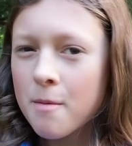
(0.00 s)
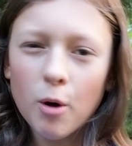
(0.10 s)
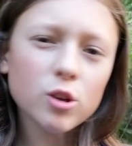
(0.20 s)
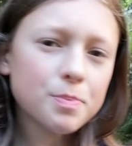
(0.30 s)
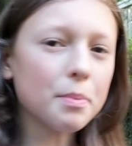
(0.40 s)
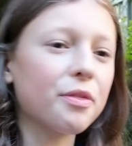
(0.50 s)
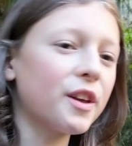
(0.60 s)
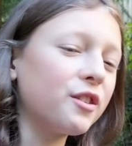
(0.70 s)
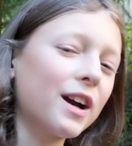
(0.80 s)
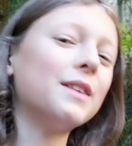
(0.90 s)
Most people
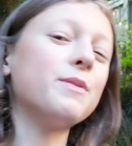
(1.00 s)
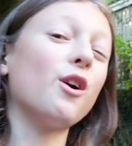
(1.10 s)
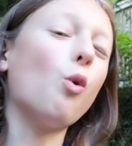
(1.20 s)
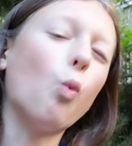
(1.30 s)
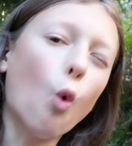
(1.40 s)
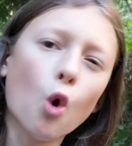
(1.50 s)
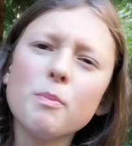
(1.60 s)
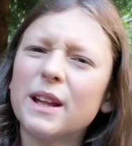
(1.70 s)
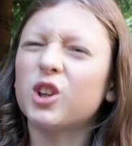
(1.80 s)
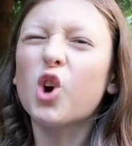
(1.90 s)
think you got to be all warm
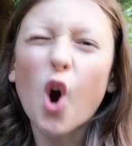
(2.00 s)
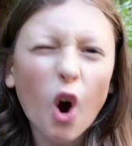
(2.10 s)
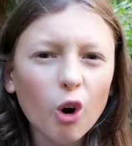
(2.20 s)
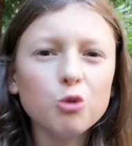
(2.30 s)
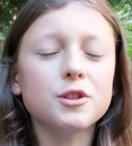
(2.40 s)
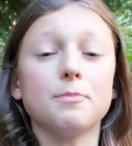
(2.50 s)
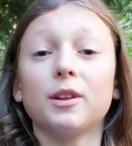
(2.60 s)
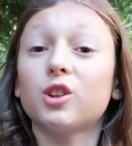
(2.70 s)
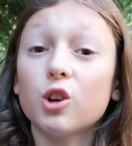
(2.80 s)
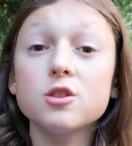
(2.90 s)
and cozy,
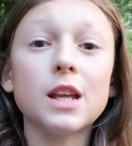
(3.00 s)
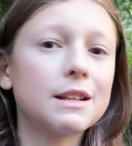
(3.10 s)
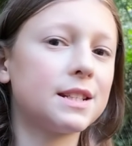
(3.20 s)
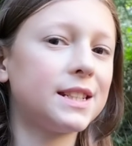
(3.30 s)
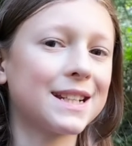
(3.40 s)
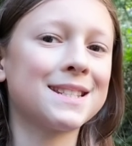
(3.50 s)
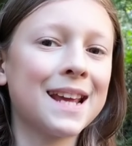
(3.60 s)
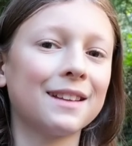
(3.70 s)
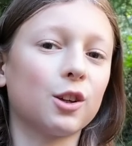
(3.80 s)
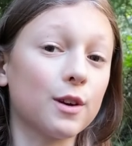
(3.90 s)
but turns out
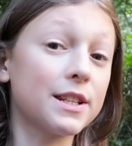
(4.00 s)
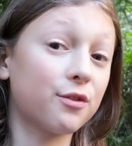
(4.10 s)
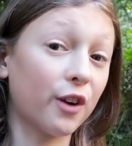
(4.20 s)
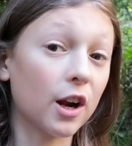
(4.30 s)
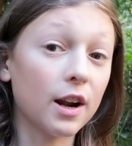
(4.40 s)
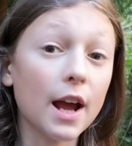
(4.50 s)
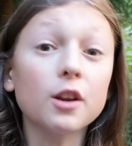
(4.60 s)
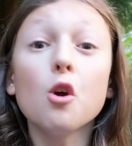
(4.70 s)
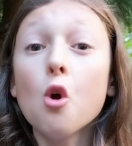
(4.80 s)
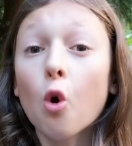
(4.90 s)
68 degrees Fahrenheit
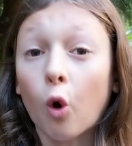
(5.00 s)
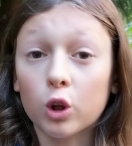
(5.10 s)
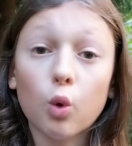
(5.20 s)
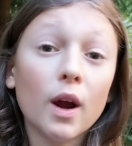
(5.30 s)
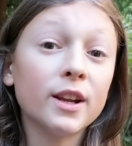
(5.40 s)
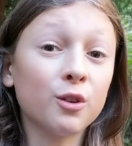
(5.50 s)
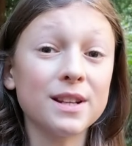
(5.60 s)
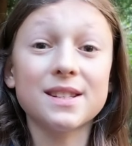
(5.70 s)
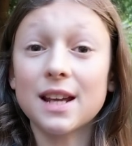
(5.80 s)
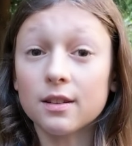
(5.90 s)
or 20
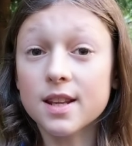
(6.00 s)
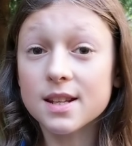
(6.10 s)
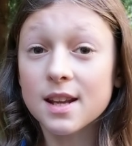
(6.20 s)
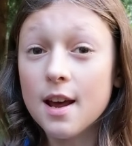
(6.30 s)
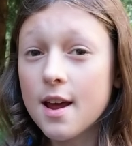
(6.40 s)
degrees Celsius,